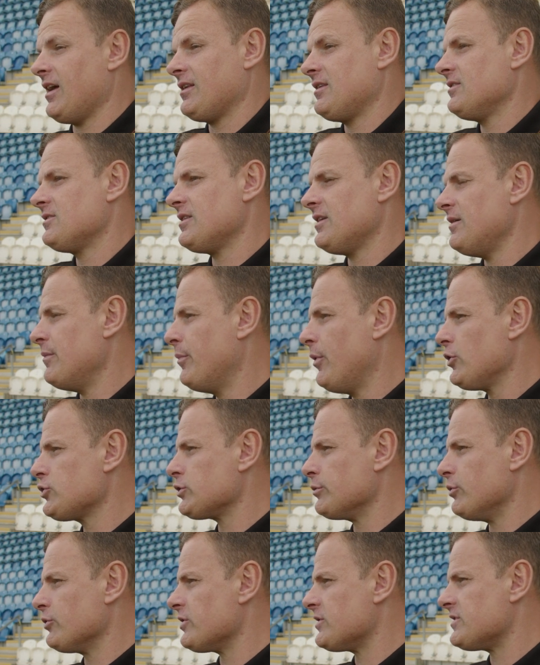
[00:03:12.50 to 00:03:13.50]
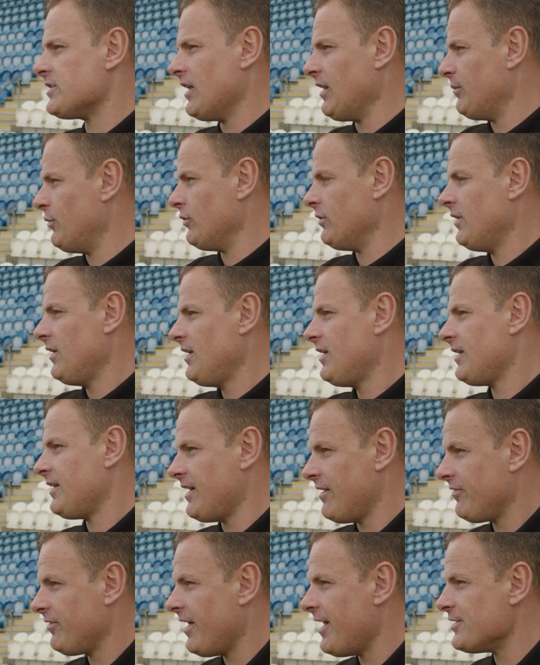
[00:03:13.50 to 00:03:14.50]
It's impossible to tell, but
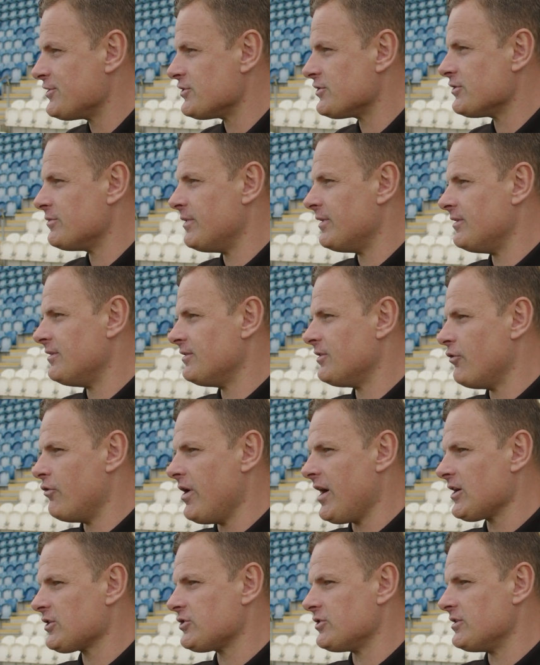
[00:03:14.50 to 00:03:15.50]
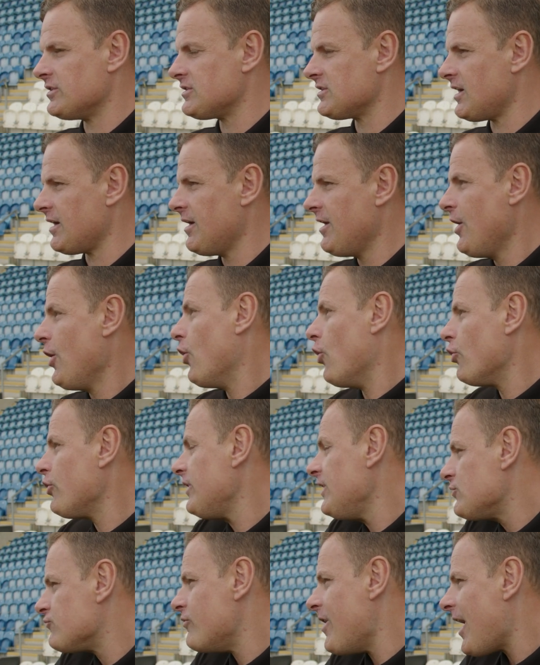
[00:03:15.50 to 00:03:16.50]
the athleticism and the reaction time.
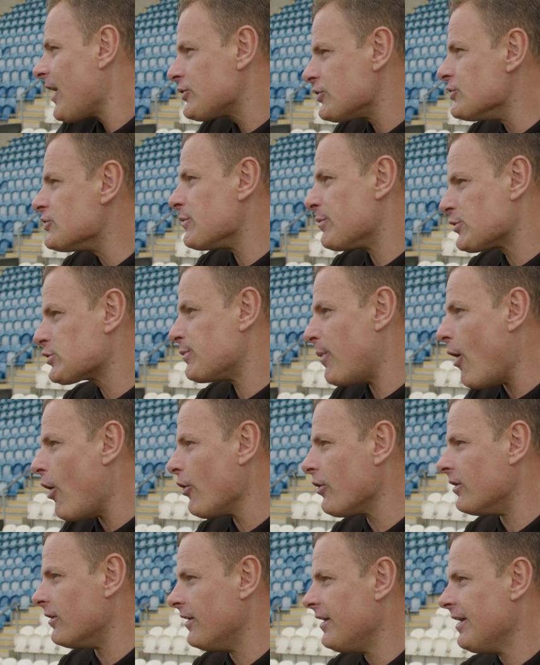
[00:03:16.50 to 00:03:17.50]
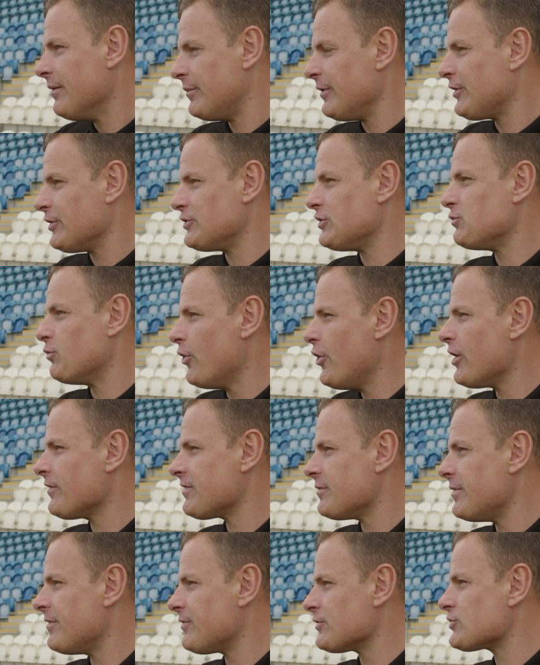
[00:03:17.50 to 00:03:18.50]
Huntley's reactions are spot on because he's
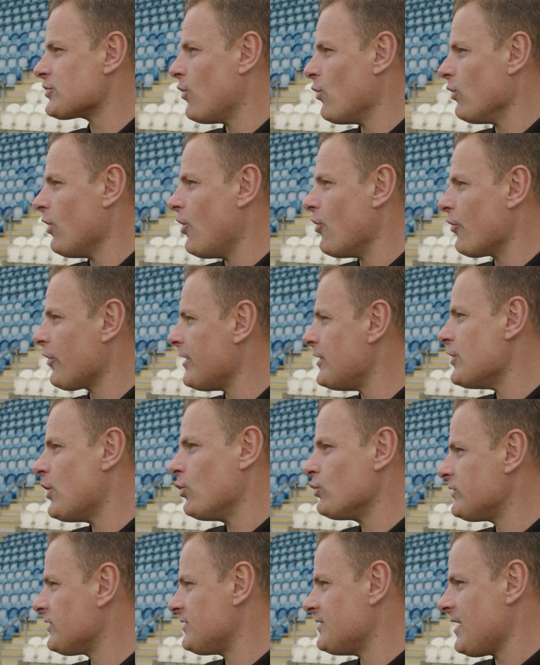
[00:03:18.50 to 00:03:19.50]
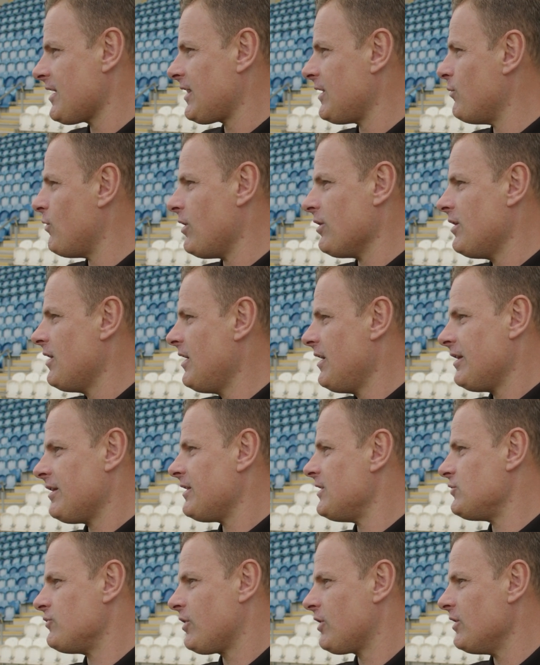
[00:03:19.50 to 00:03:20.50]
worked for me for so long. He knows exactly what
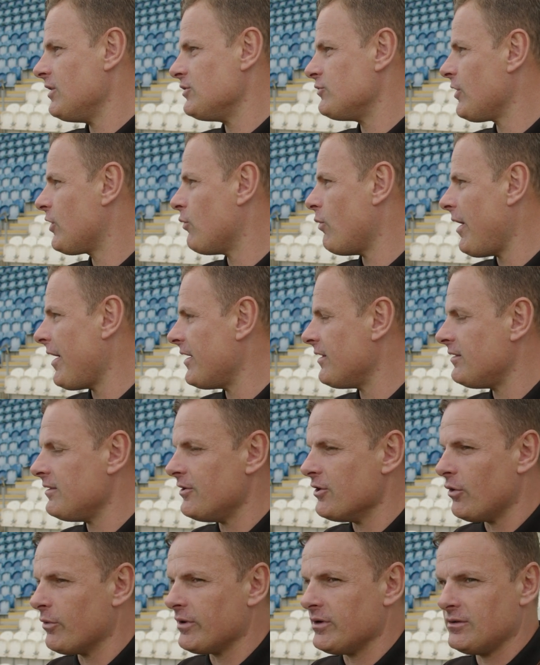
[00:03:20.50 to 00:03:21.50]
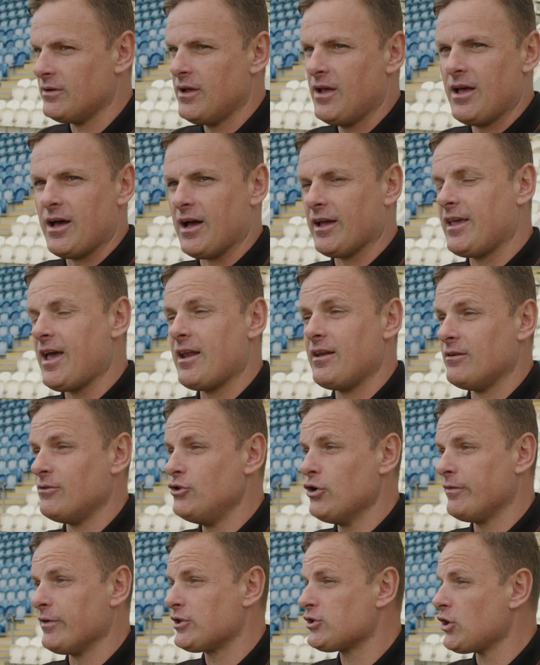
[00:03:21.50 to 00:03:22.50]
is required, you know, and again,
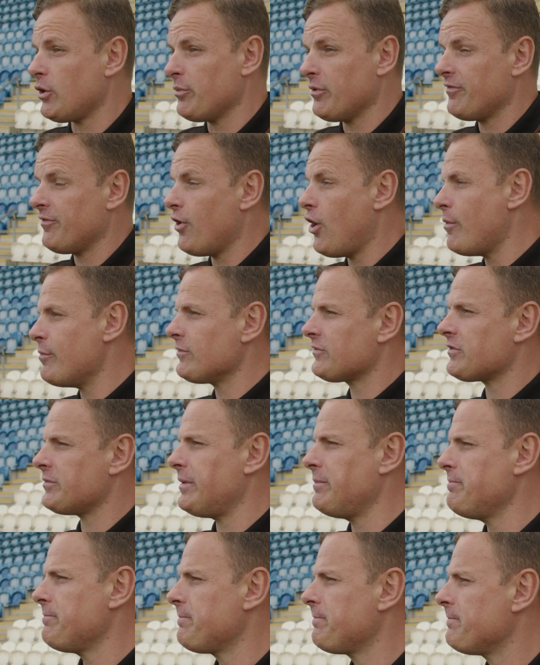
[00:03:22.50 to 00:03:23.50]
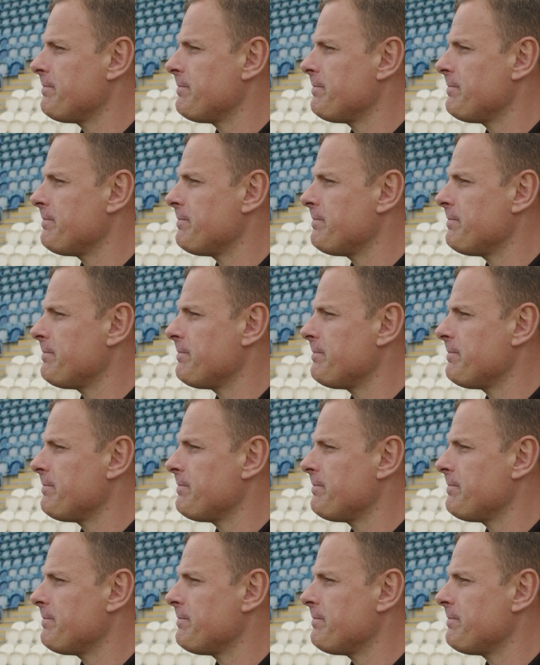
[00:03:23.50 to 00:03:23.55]
another top performance from him.